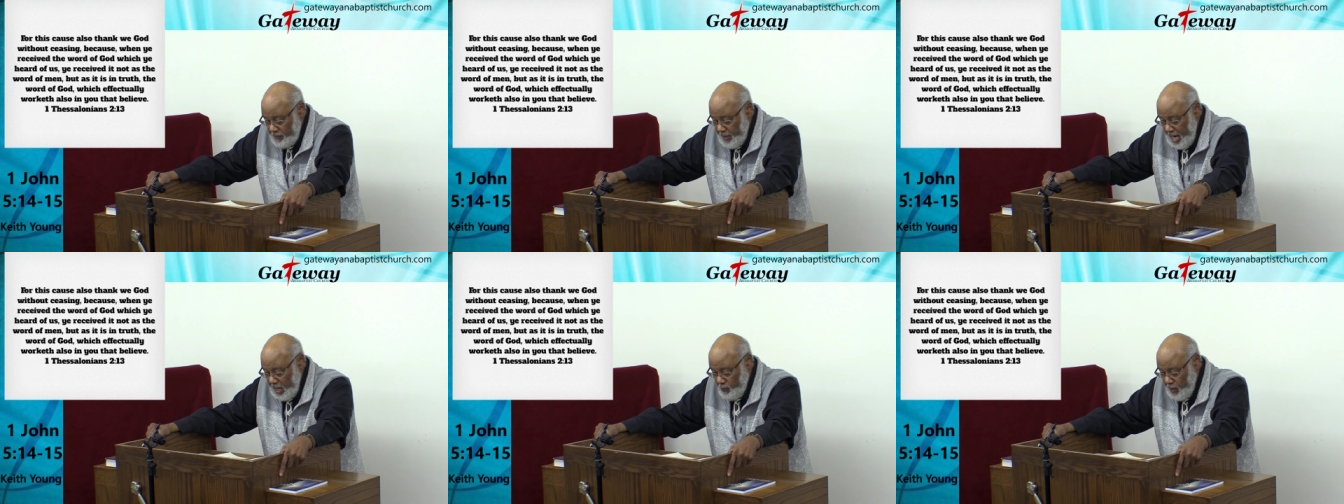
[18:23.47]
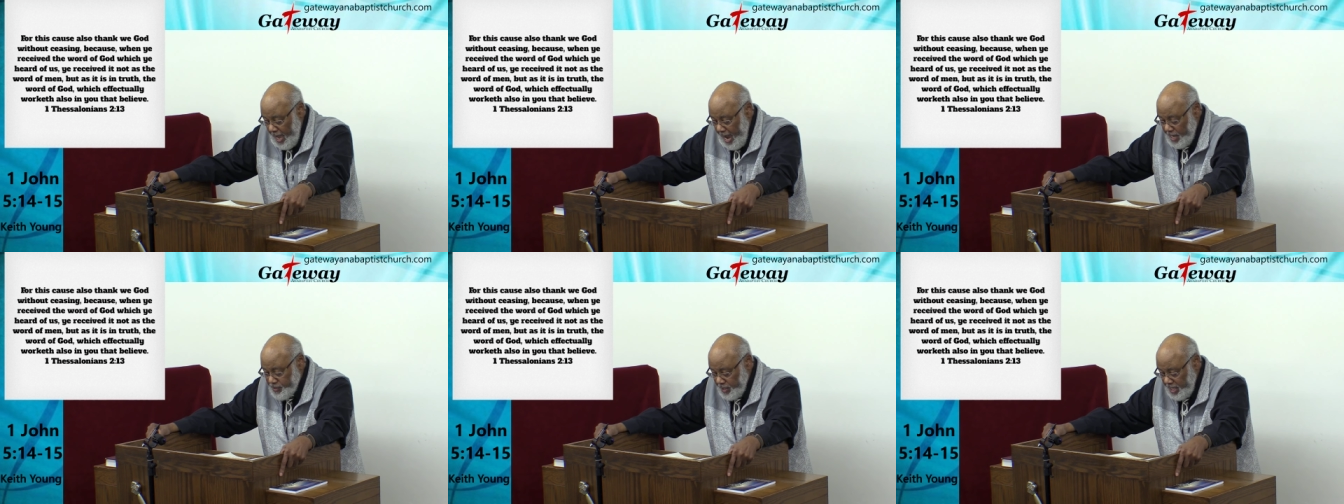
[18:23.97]
That if we
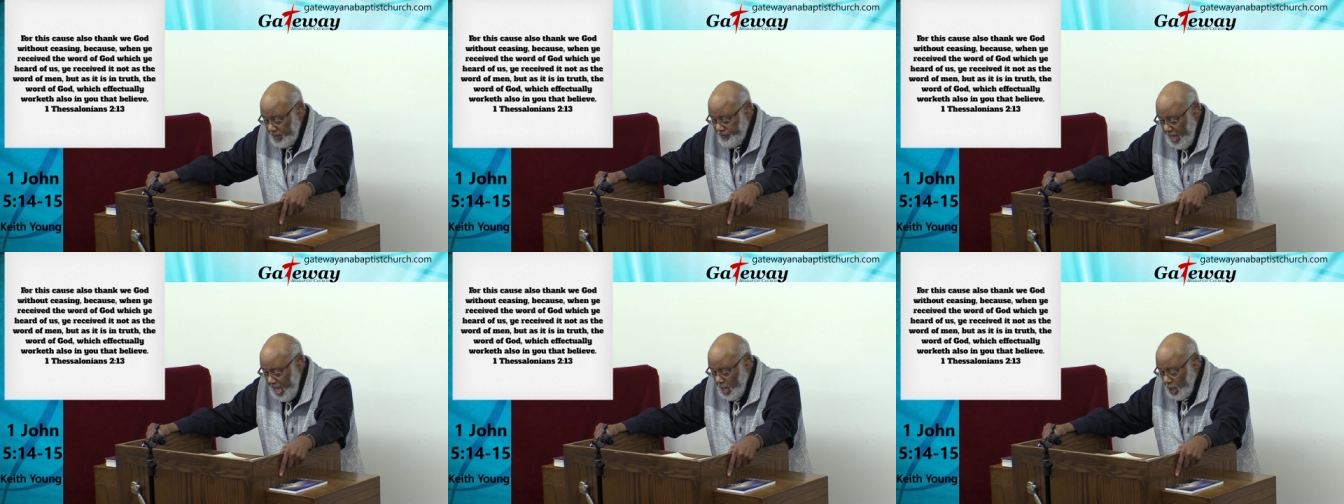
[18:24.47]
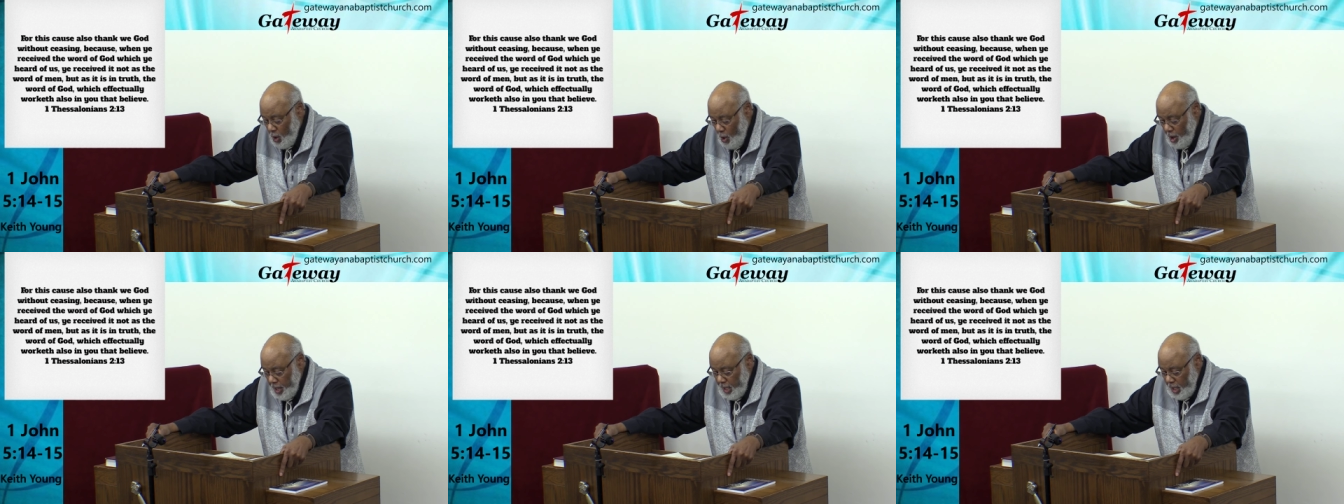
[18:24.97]
ask anything
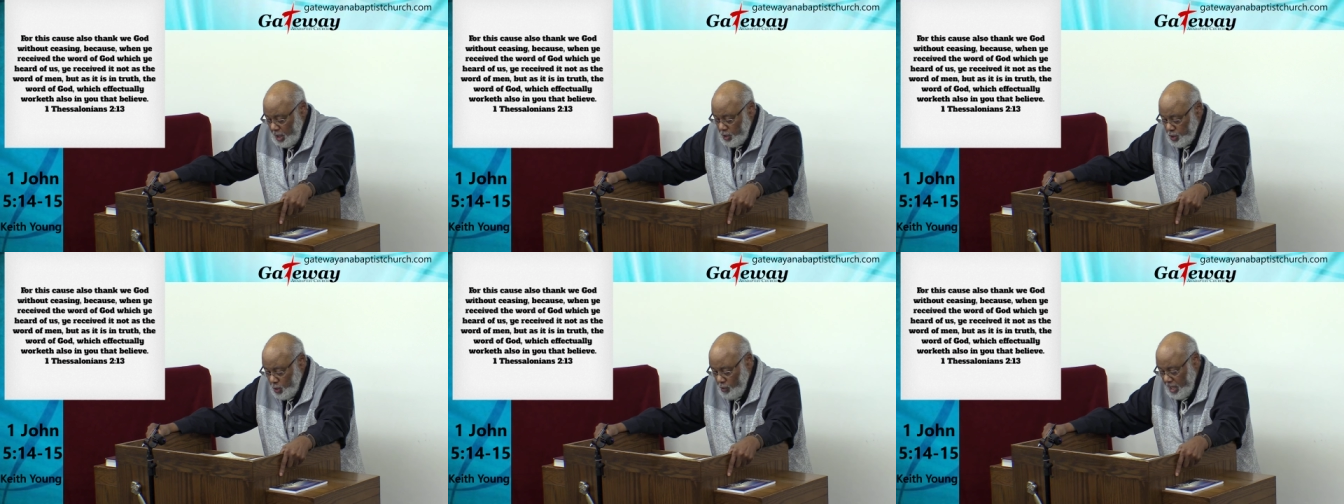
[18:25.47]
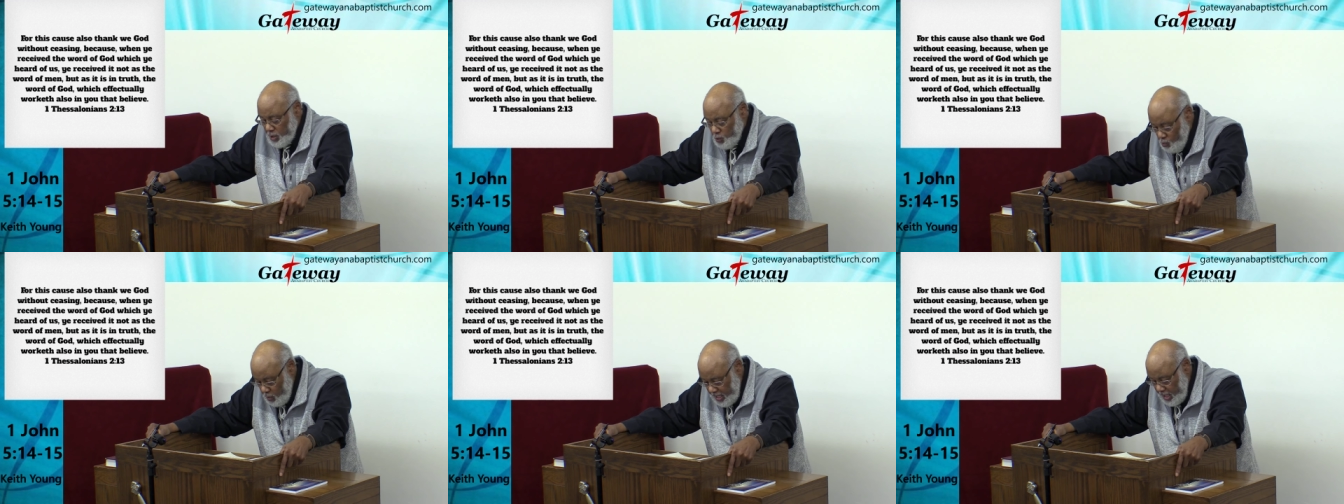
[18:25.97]
according to
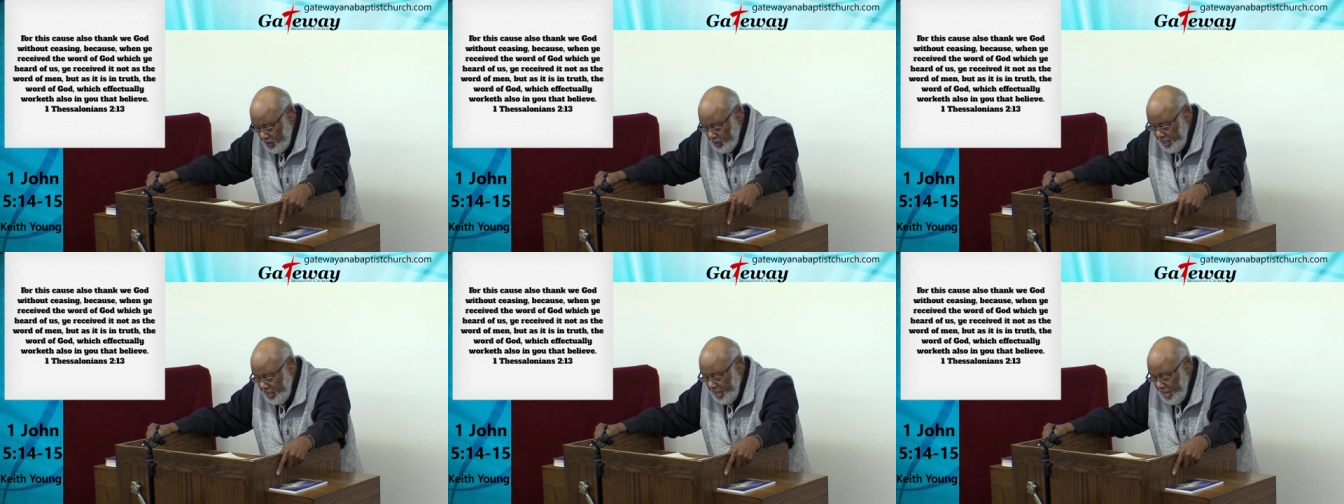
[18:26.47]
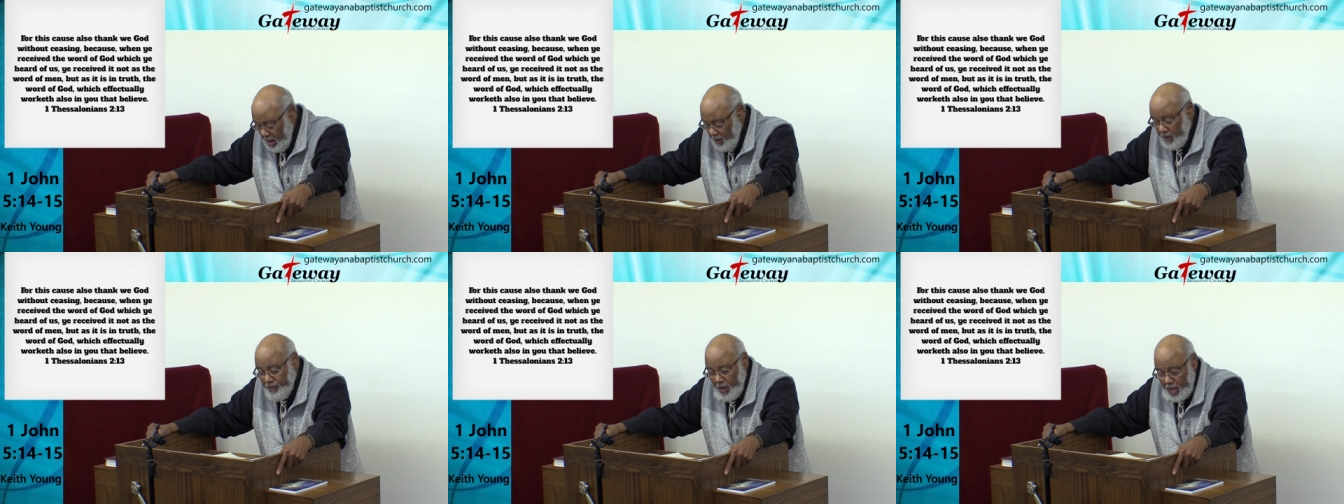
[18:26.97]
his will, he
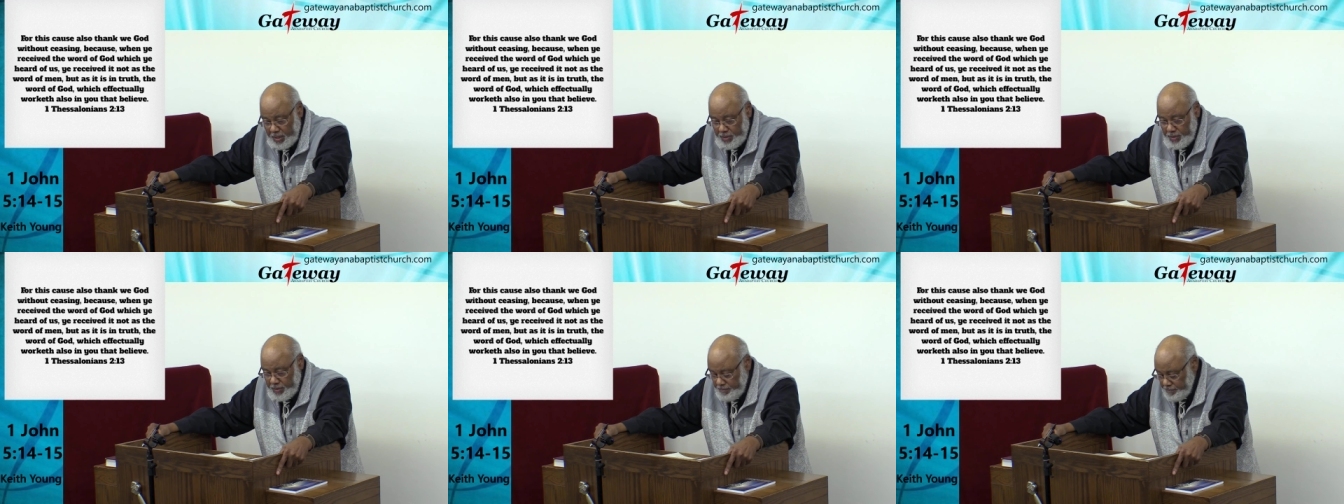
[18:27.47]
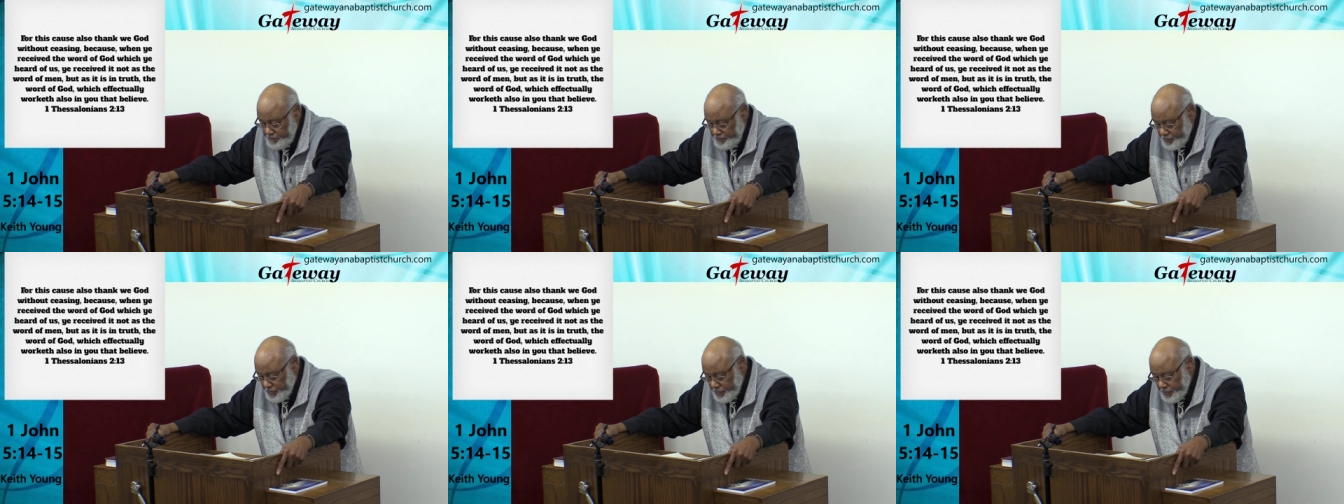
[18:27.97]
heareth us.
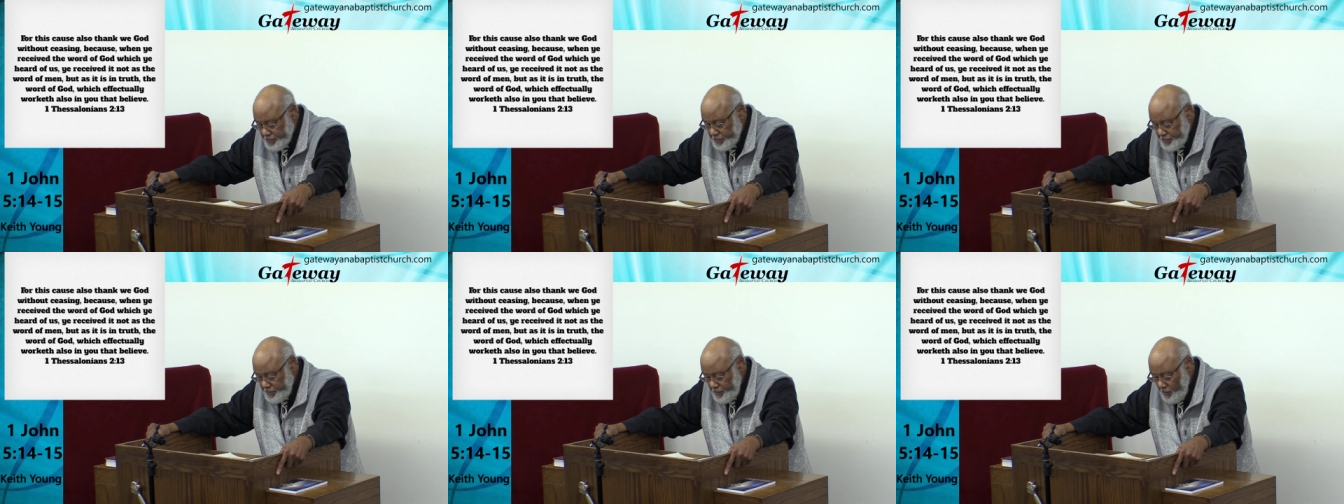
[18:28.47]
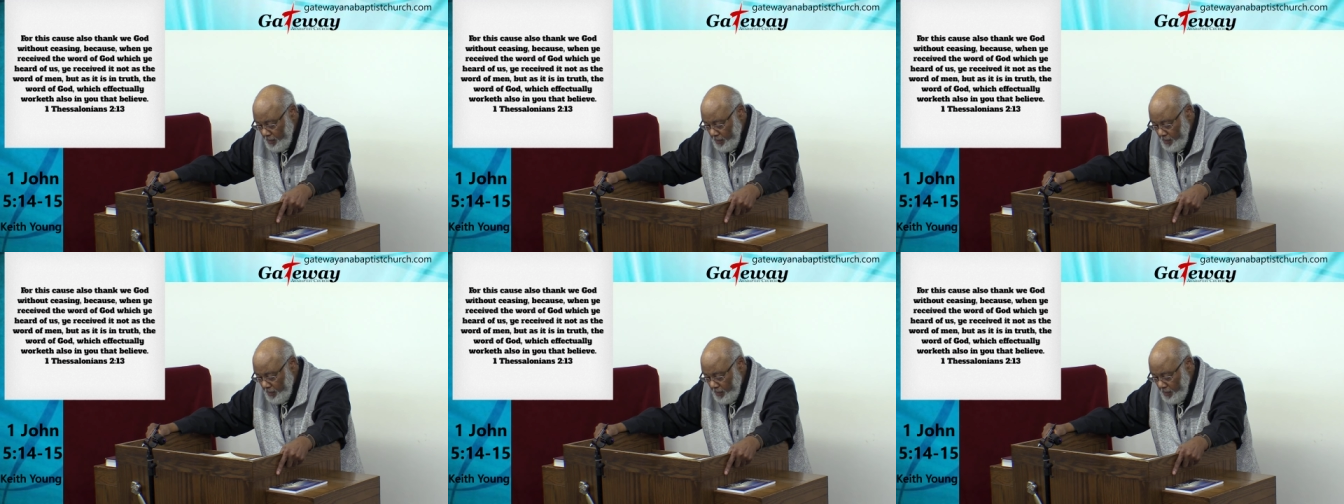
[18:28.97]
Amen. Amen.